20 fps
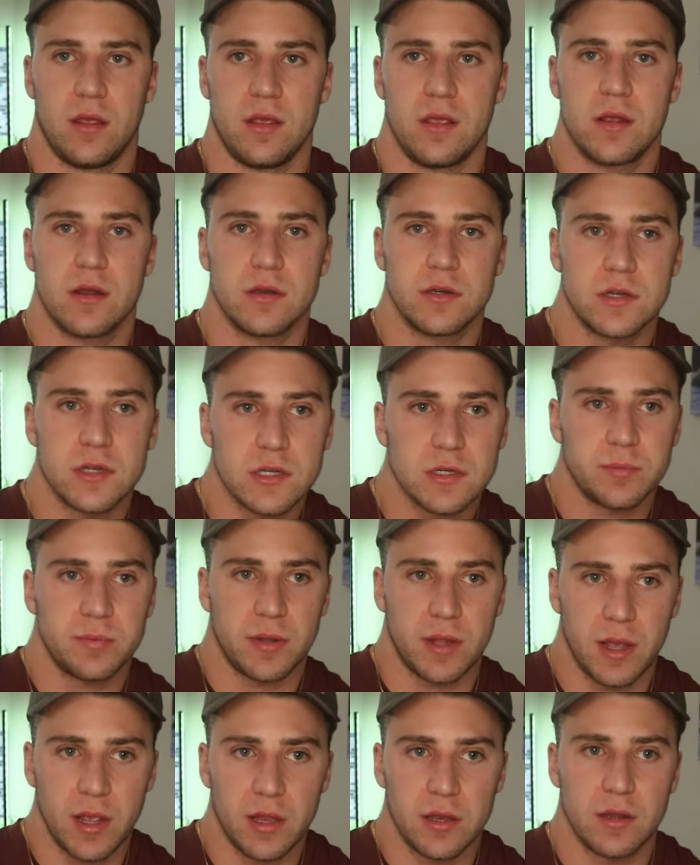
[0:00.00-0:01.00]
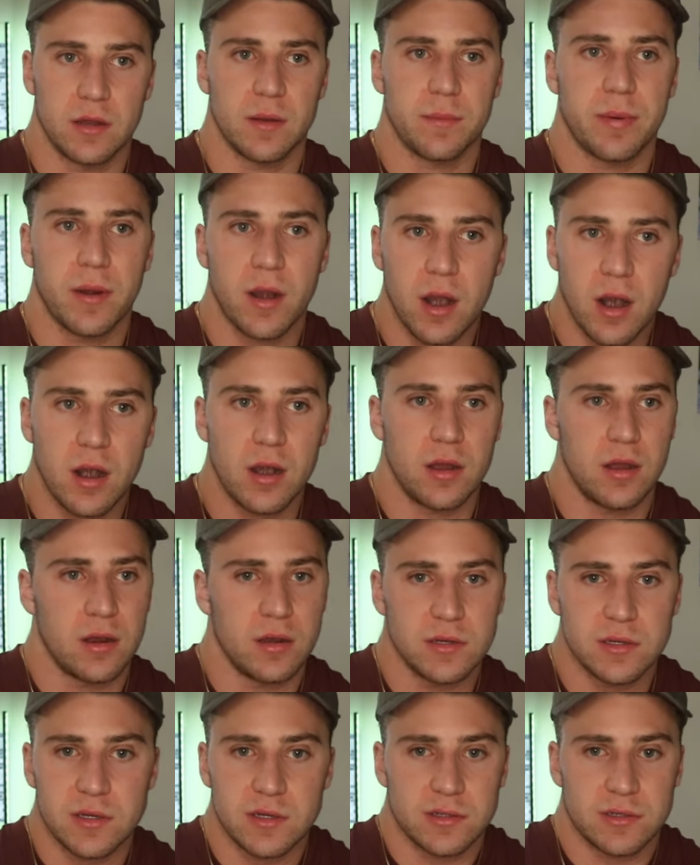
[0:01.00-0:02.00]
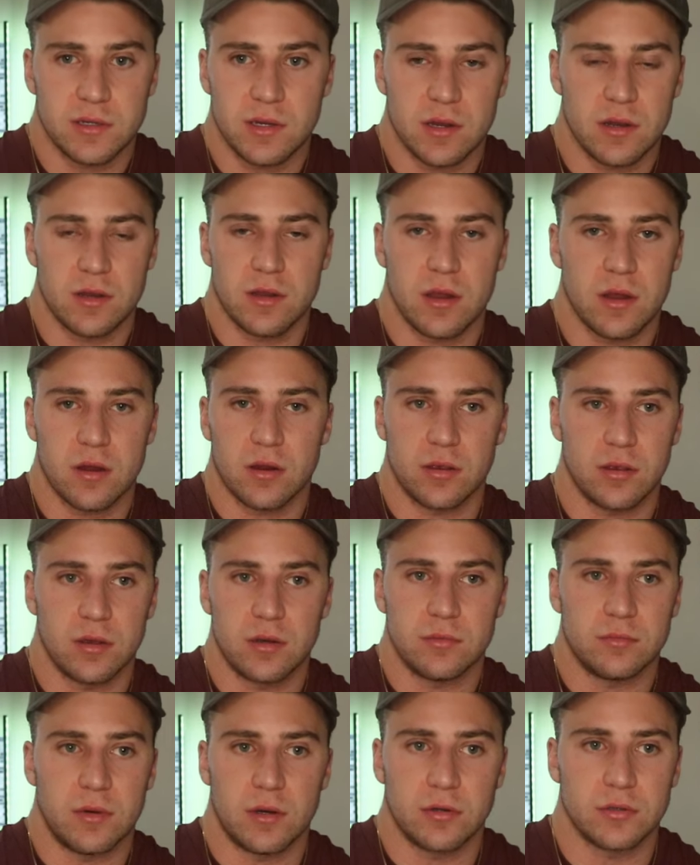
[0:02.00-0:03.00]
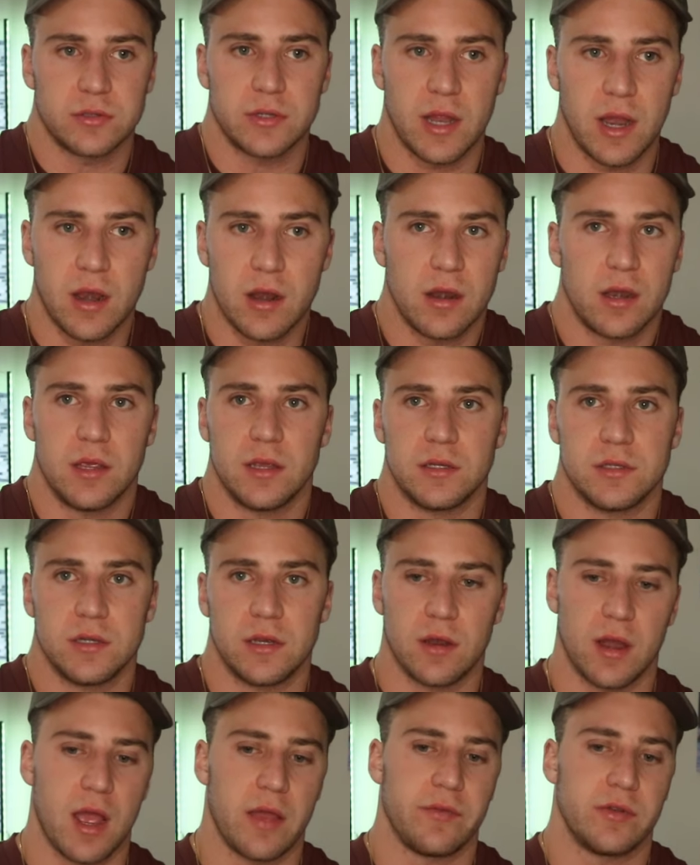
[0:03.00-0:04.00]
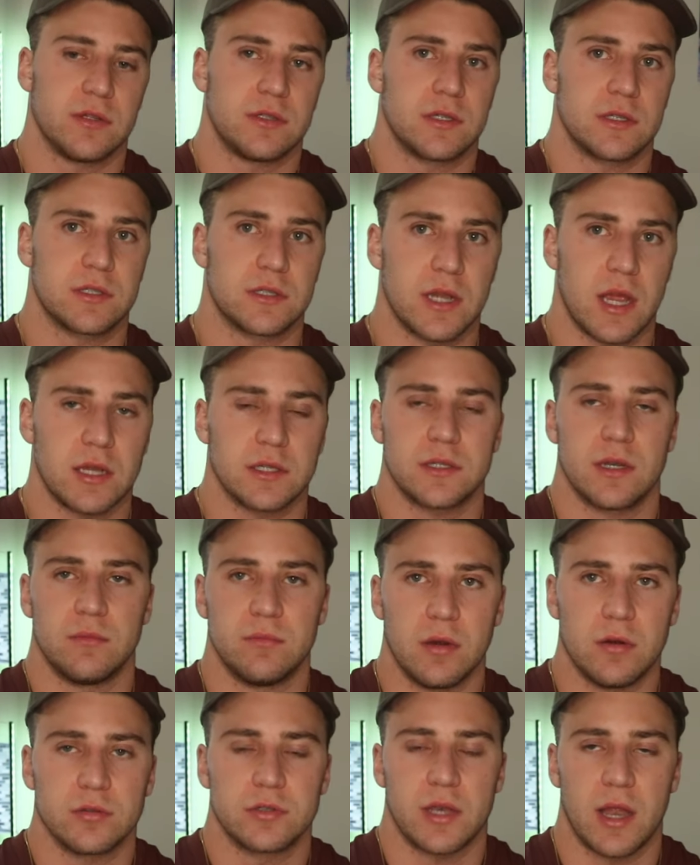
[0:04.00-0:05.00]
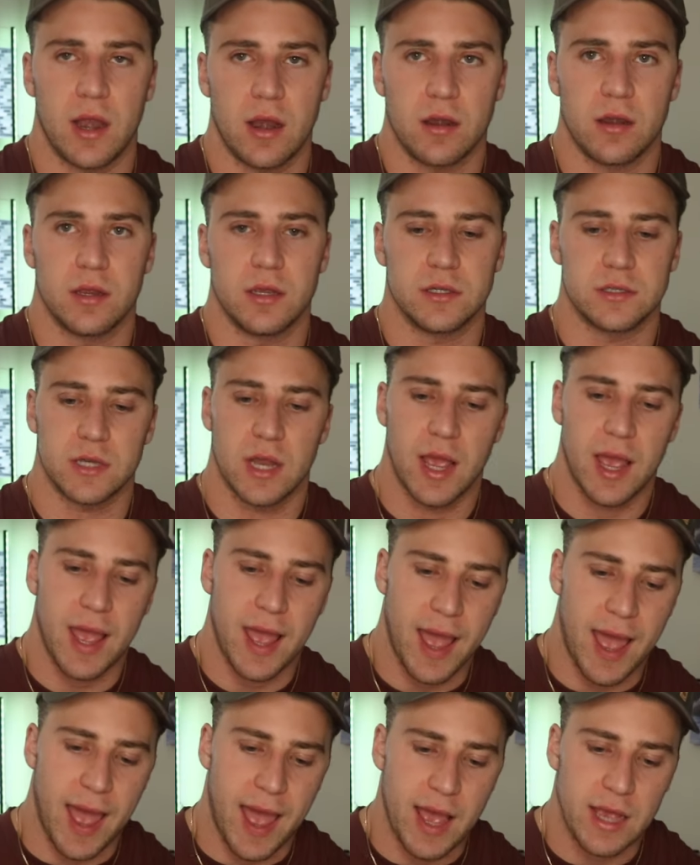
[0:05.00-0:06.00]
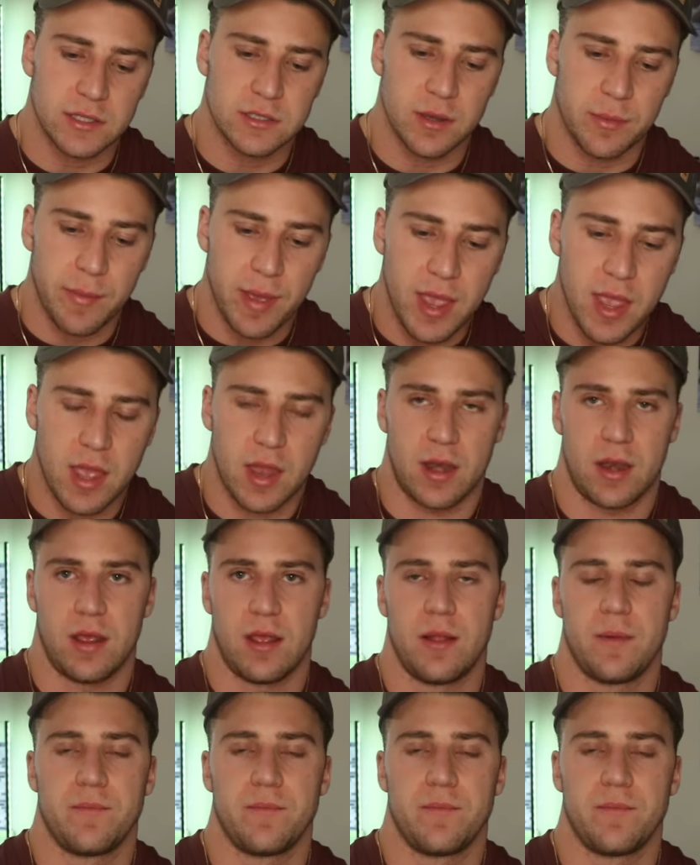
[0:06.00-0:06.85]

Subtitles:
You're just playing your part. You're good in most areas. You're having success in most areas as a man.